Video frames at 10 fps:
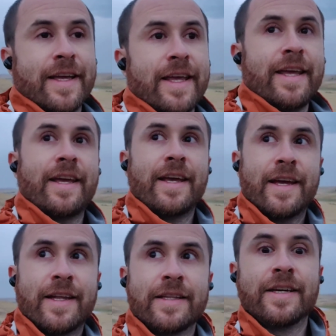
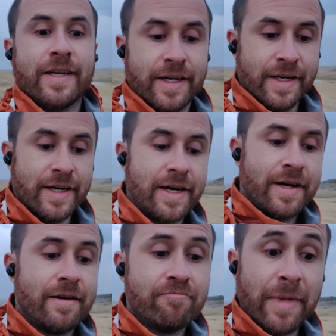and
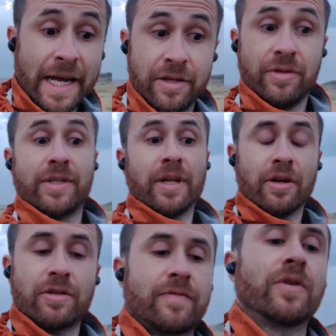I used a
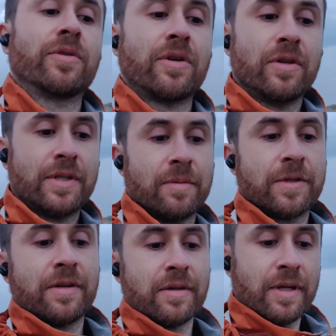lot of those
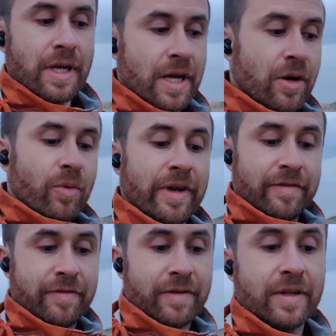concepts
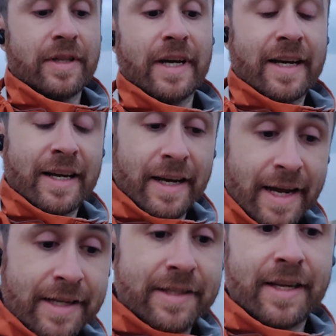with the
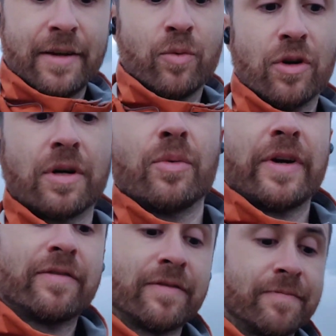clients I work
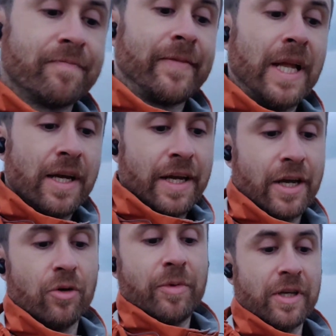with,
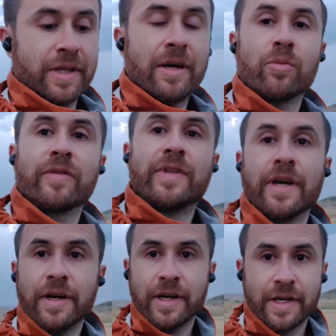helping them with
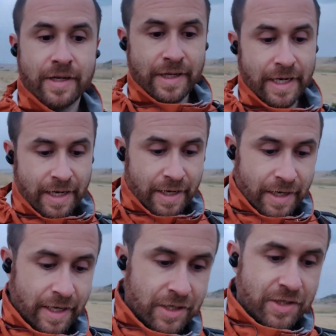their
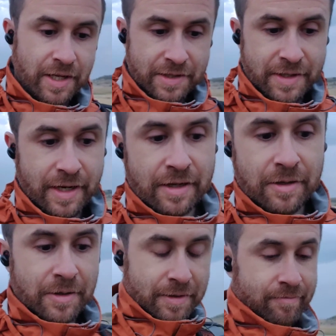ADHD
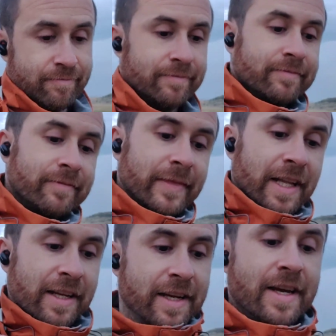struggles.
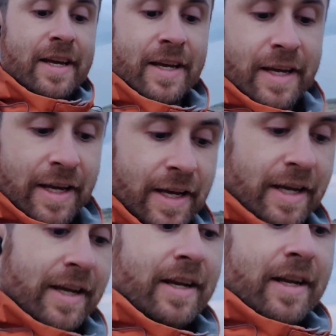
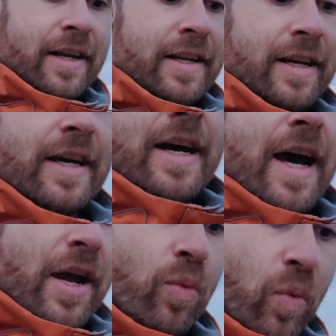And I